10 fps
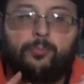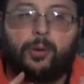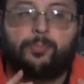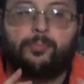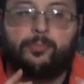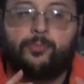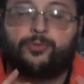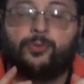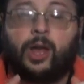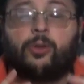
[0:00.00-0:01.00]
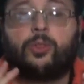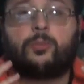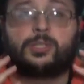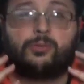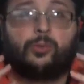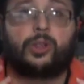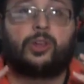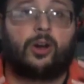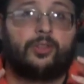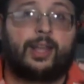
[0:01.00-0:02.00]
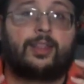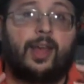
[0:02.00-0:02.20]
But not only was it really hard to get